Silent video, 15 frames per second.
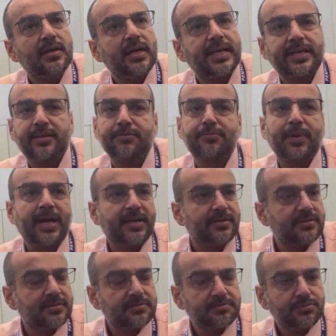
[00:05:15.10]
I give back
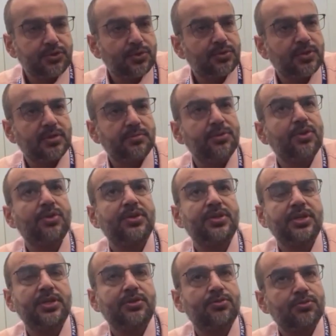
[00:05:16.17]
to the
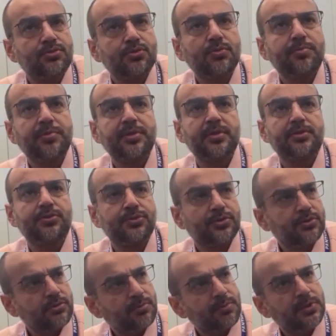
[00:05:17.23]
community, to Drupal, to
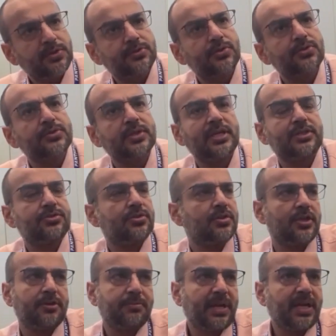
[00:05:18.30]
the Drupal Association,
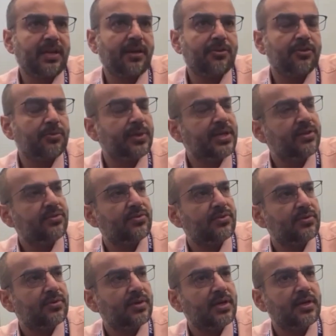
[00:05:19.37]
in many other ways,
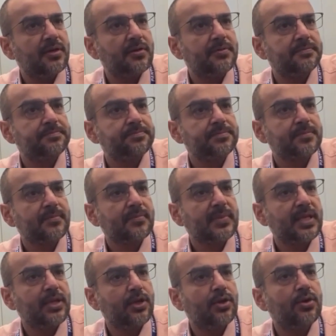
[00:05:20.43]

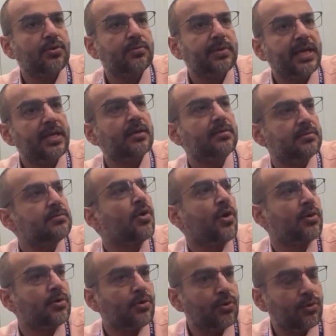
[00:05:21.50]
you know, in
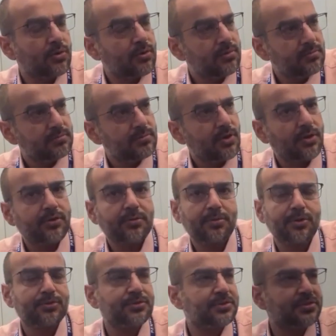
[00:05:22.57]
non-code
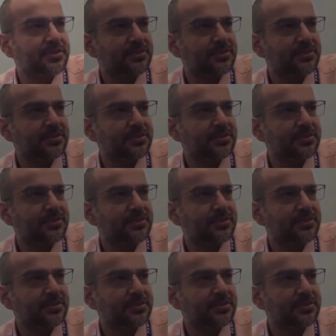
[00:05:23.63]
contributions